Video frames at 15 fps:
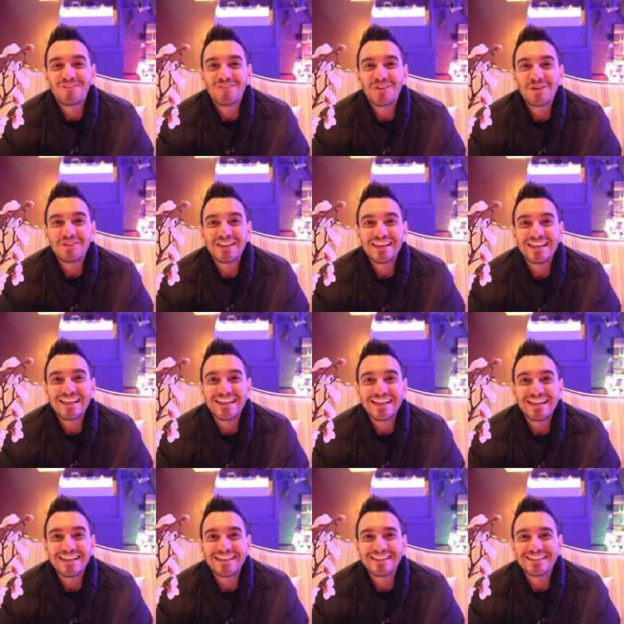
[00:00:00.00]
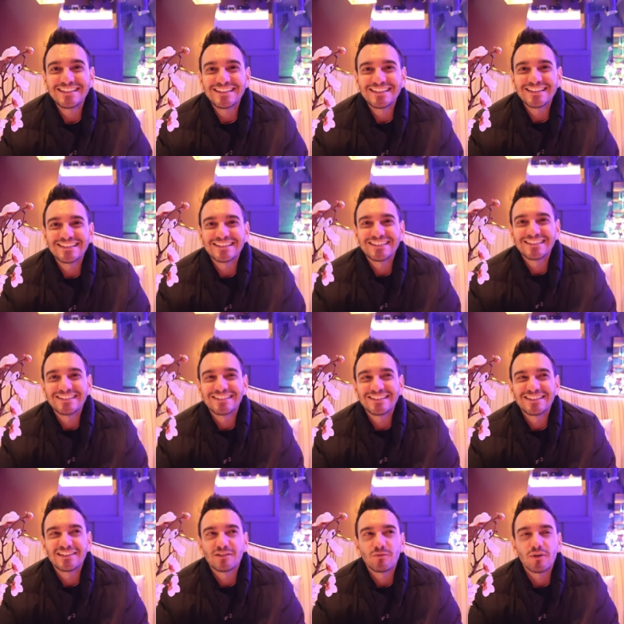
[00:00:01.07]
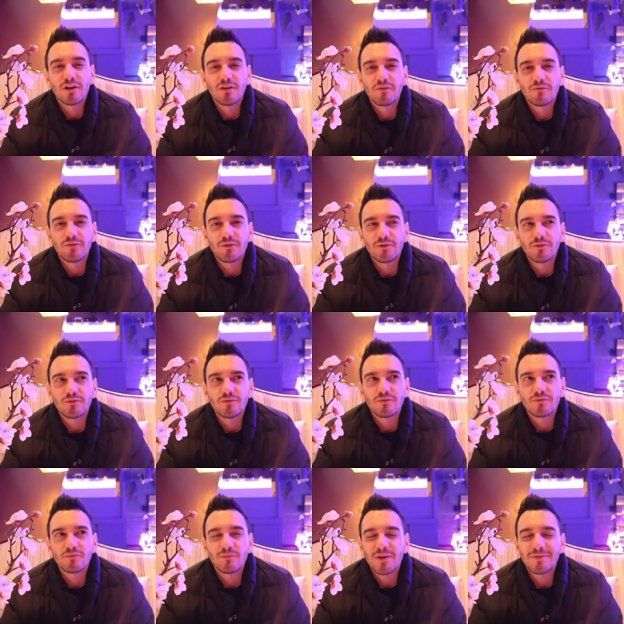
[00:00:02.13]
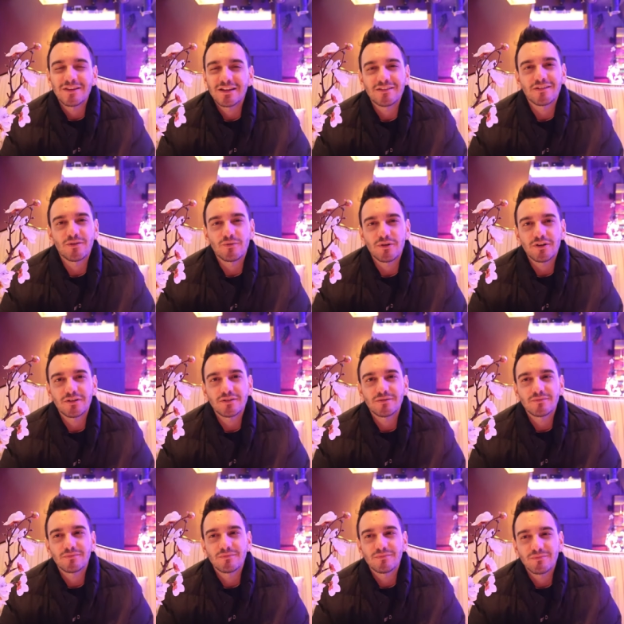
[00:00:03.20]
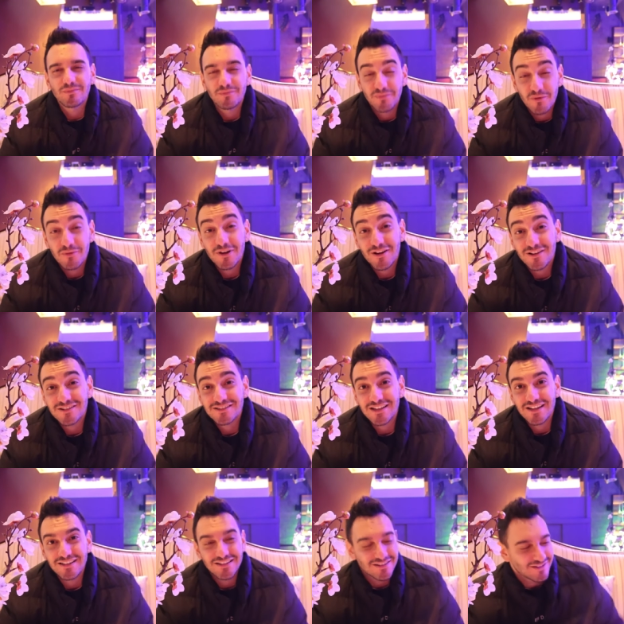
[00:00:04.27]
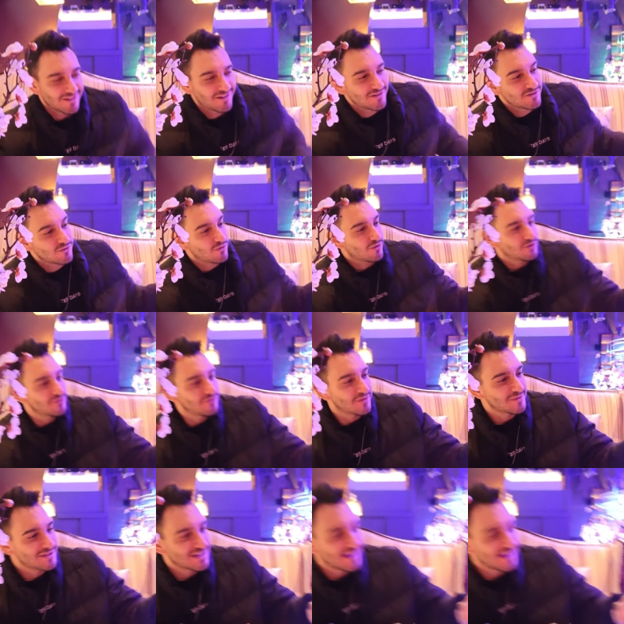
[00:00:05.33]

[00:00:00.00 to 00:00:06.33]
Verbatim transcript: cookies. food. Maybe that didn't work, but we are excited because you ordered from the